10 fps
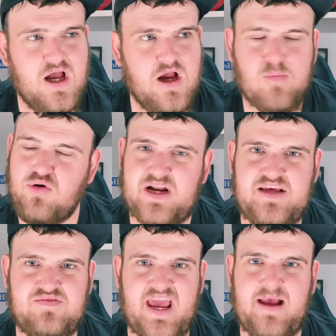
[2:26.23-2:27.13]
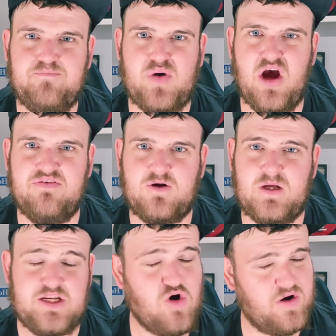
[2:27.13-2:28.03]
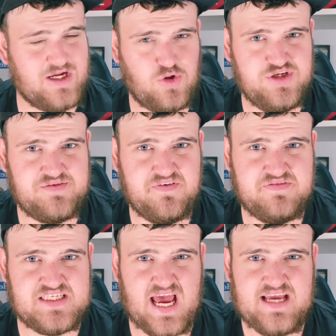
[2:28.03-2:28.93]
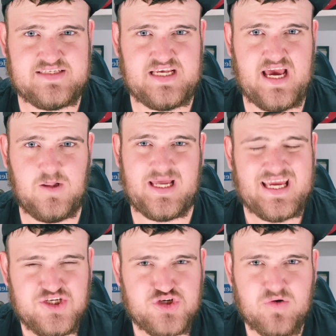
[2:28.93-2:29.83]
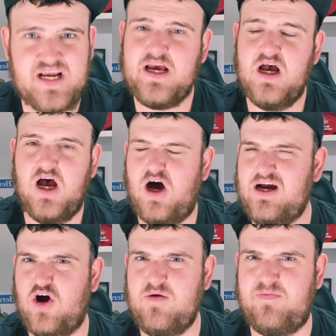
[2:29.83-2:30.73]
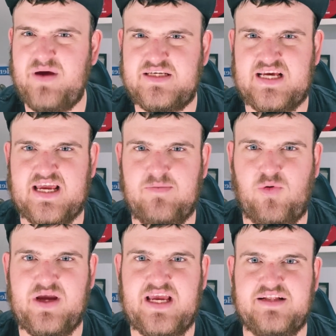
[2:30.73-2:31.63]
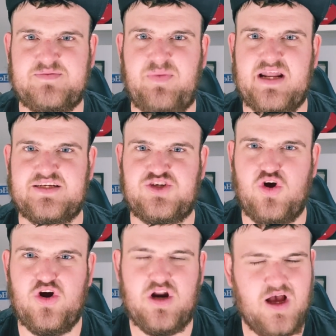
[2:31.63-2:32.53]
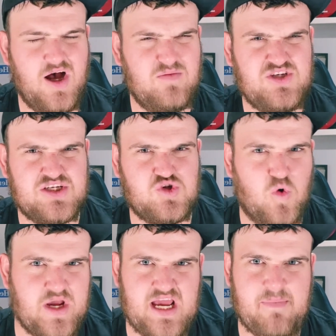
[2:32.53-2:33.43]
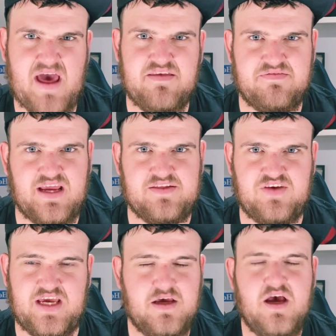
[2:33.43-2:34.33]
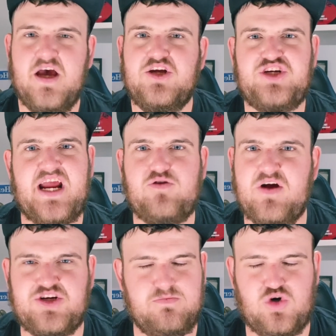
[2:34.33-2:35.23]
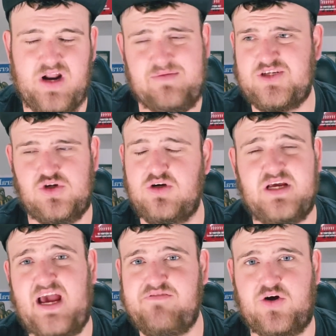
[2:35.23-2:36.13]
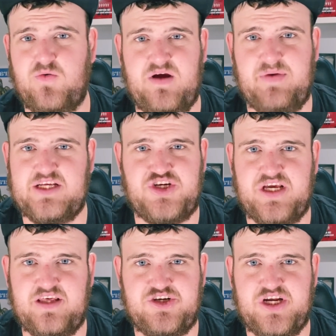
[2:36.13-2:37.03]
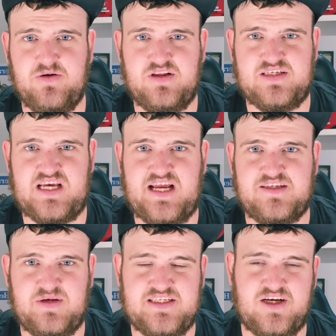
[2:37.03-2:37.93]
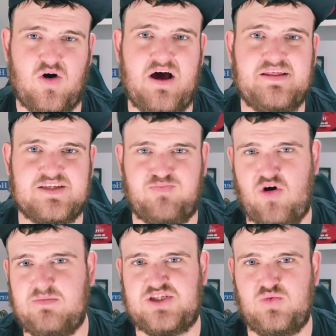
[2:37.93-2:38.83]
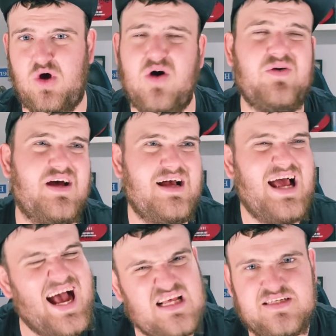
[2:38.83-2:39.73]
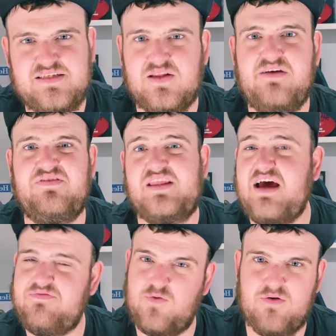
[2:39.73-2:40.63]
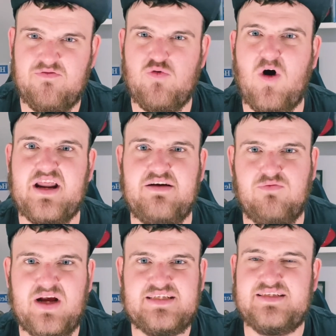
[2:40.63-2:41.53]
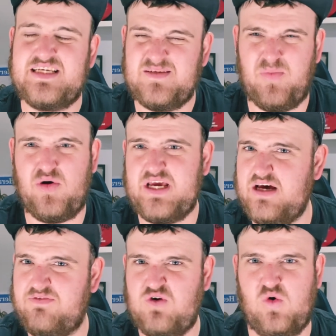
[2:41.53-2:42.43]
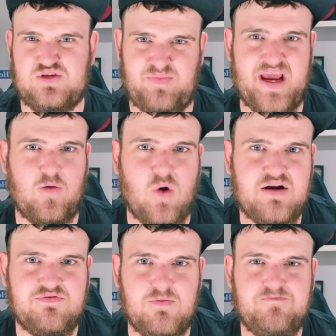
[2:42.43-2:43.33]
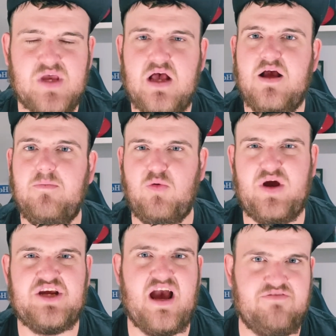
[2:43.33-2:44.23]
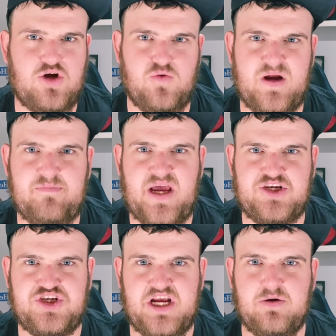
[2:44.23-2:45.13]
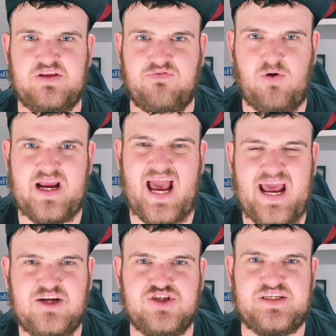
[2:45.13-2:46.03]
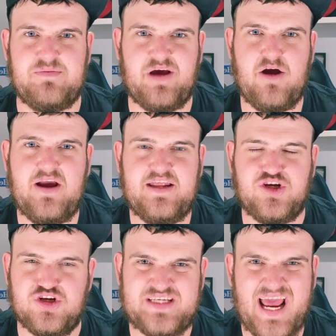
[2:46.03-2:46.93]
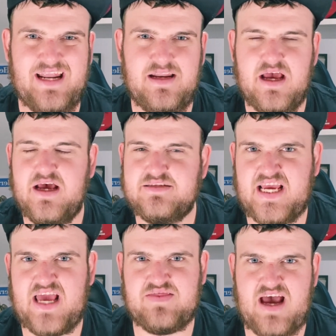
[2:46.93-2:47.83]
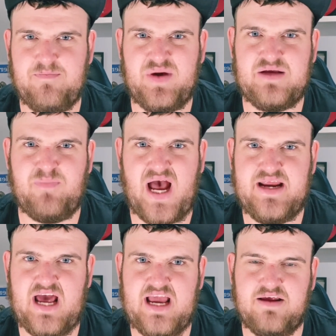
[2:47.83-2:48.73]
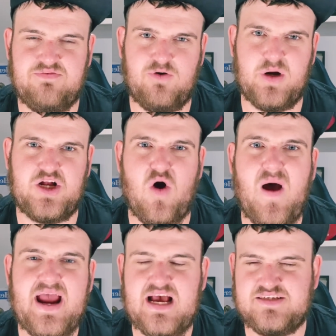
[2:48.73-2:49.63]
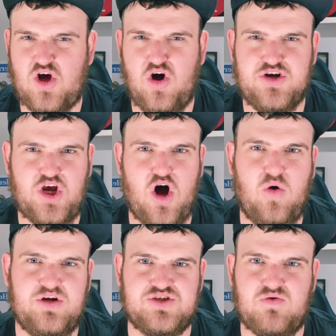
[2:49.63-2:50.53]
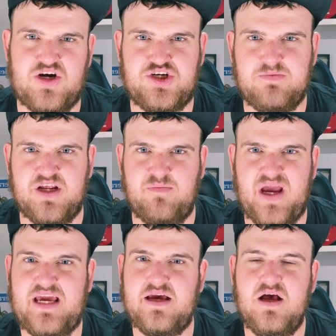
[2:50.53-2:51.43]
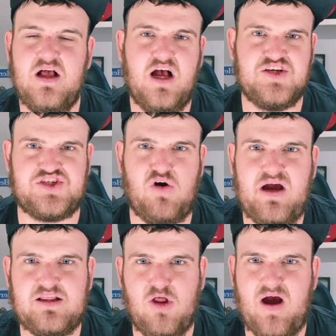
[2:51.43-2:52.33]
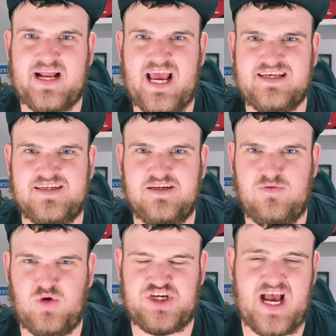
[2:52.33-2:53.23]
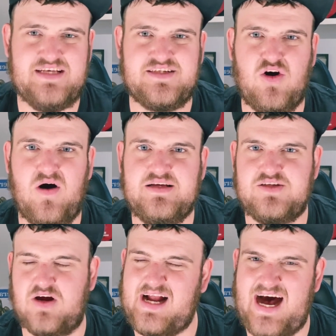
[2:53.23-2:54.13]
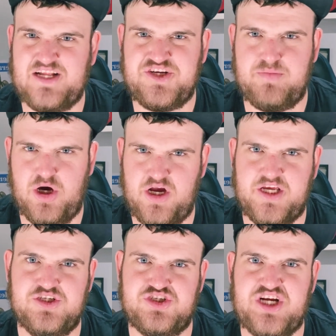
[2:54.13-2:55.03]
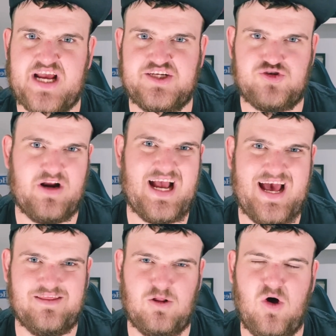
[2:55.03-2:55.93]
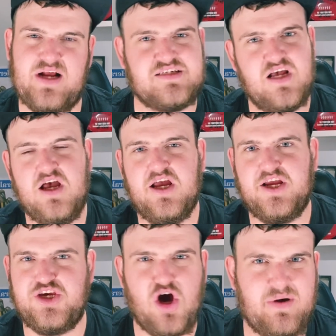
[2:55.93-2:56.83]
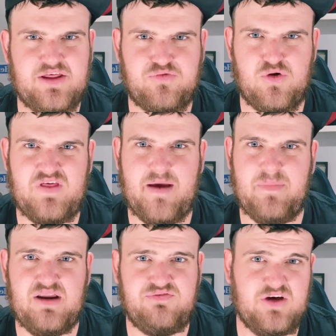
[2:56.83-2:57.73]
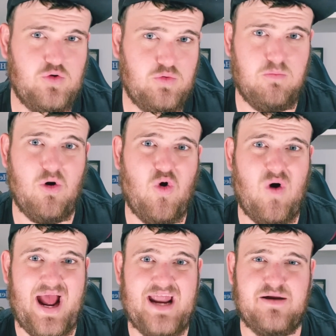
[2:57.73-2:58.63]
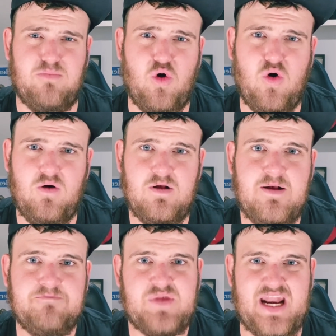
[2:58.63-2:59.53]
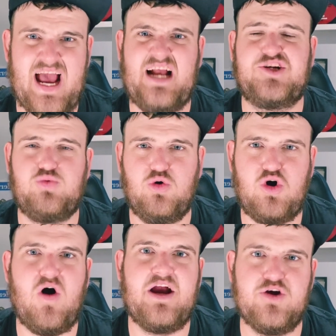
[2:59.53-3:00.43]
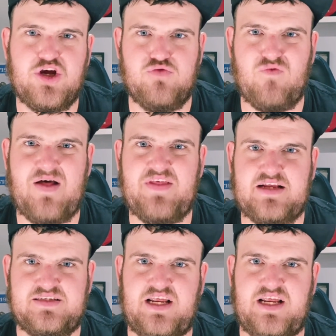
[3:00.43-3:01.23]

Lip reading: pretty damn perfectly. Not inclusive of his ACL injury. I hope Big Zachy boy gets better soon. I'm just talking about the fans here. Jade Gresham could absolutely have a career best year this year at the Saints. He's the guy that's promised the world, hasn't delivered that for a variety of reasons, his body, of course, being one of them. But when you have a career best year in the free agency period, you tend to get that big payday. And for a guy as hot and cold as Gresham can be, a side like Essendon, which has guys like Archie Perkins, Jake Stringer, and the likes going through their midfield more and more, an actual guy who can run that centre